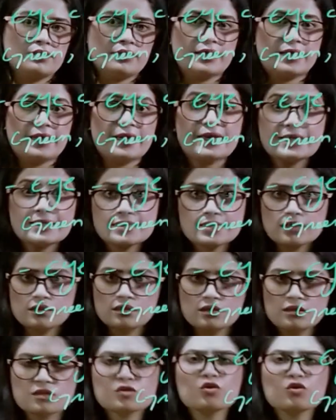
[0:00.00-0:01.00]
hazel,
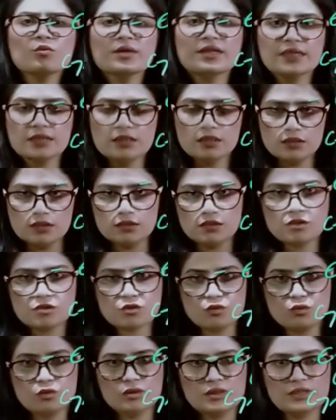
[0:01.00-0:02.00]
so many colors.
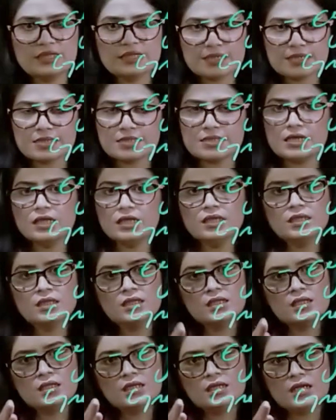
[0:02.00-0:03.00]
So this is the
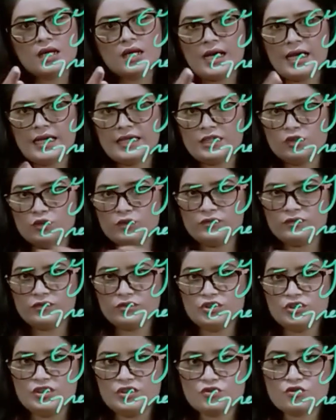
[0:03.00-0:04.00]
eye color for
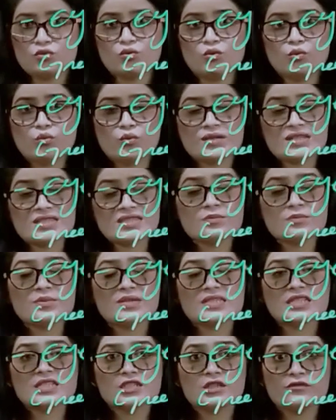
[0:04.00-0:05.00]
gene. So what is the
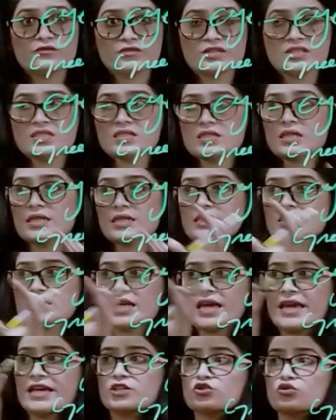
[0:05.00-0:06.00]
basic difference? It's
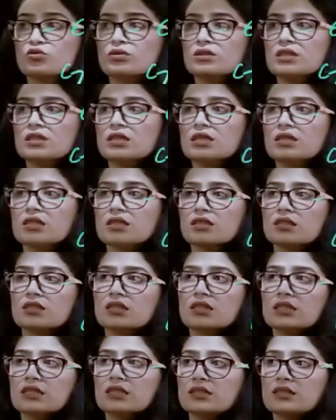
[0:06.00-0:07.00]
actually
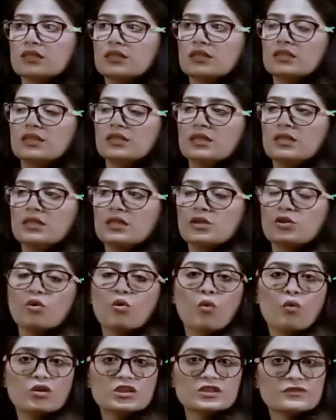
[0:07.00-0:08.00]
the
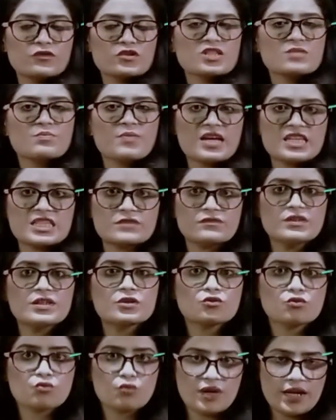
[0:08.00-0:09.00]
codes for
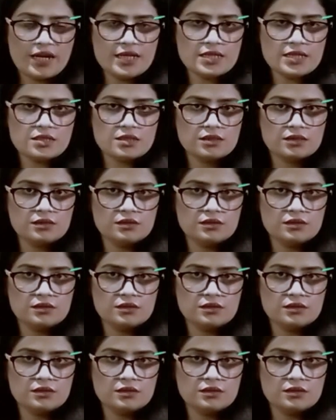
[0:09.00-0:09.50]
specific trait,